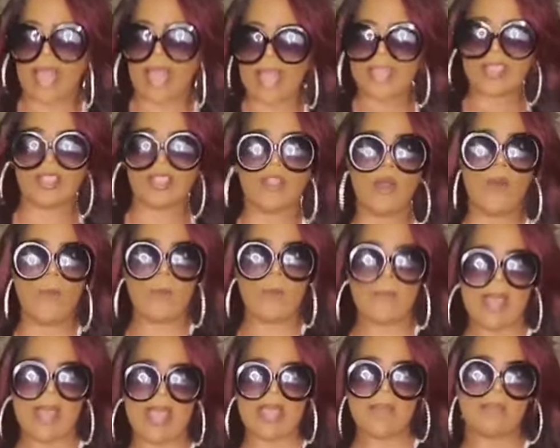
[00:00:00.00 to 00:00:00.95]
That
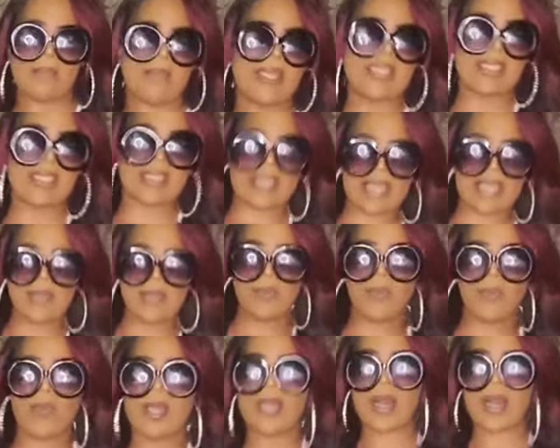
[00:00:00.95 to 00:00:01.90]
don't make me see
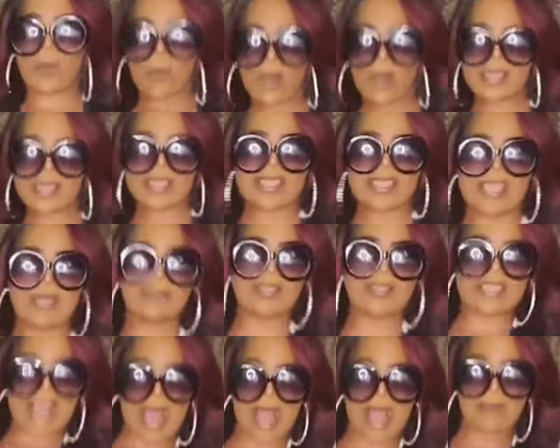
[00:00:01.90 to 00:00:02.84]
what I want. Slip
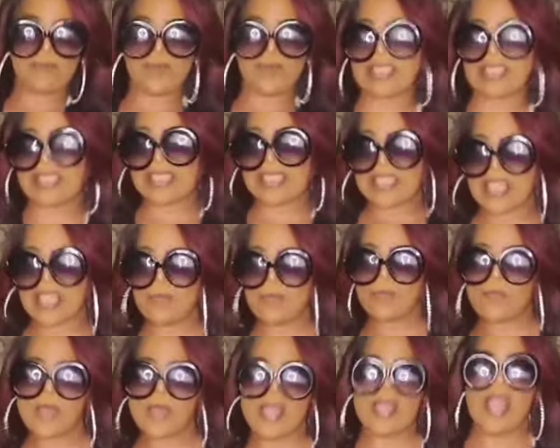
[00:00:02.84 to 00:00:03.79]
slide with the
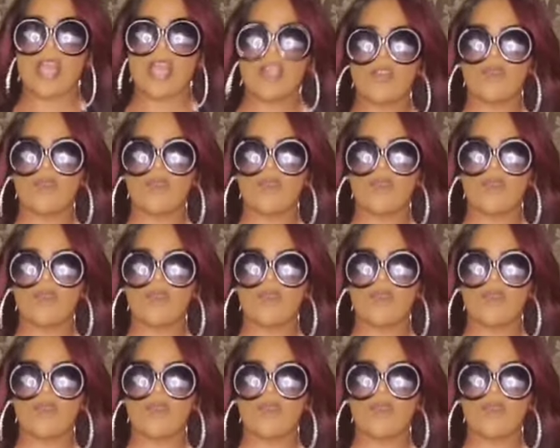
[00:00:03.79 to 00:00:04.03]
zippy.